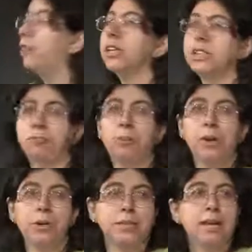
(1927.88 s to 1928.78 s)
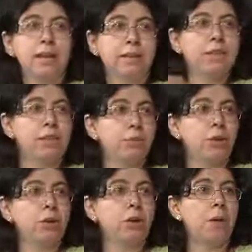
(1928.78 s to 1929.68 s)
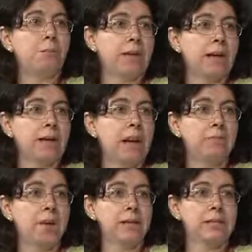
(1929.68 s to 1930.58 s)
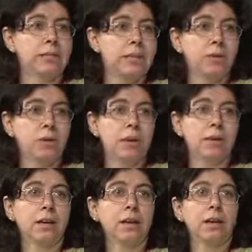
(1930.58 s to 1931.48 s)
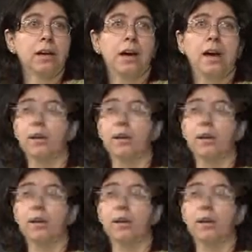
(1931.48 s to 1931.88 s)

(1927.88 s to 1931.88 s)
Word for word: lots of points, they support the complicated hypothesis and you can, uh,